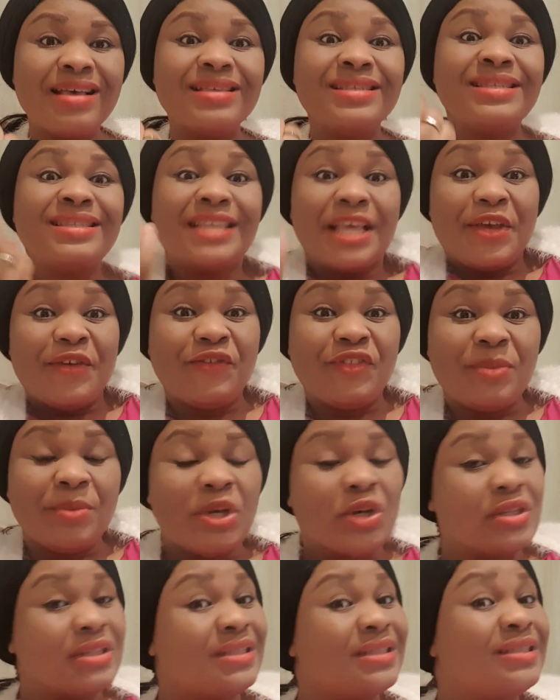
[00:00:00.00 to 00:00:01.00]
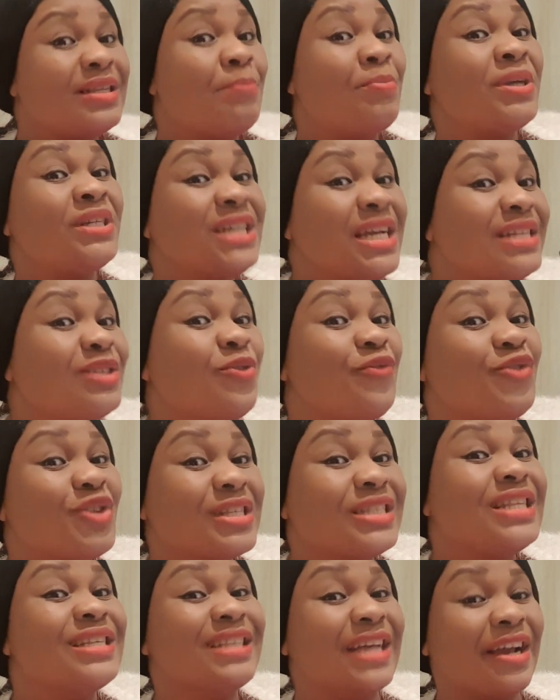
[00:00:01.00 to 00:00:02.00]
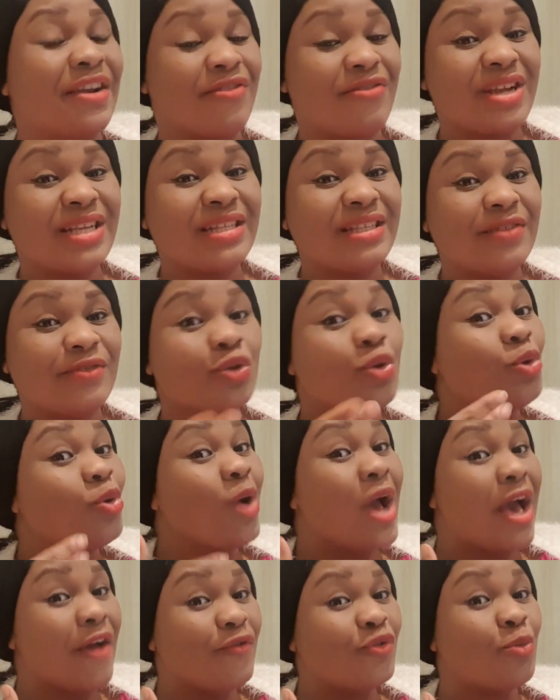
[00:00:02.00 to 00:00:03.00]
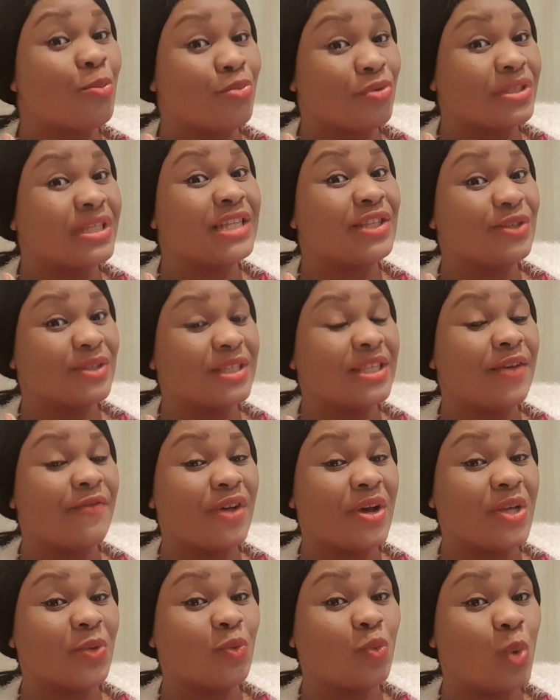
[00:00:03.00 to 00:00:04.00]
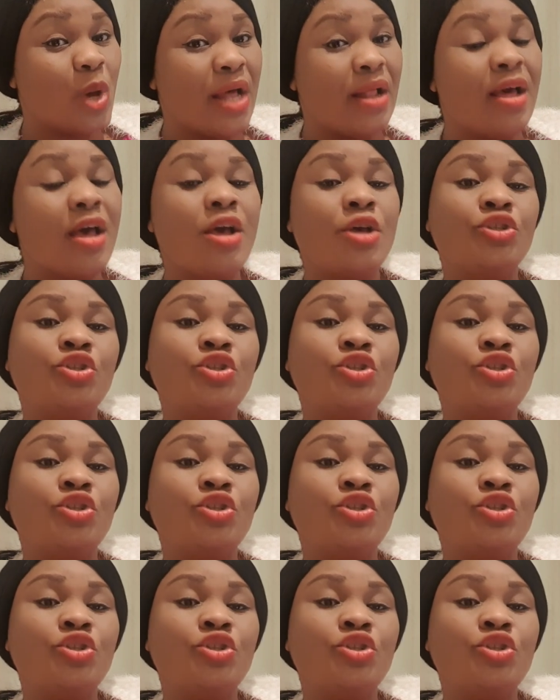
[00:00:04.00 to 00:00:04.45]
safety, because the patient obviously is aggressive, so you have to protect yourself as well.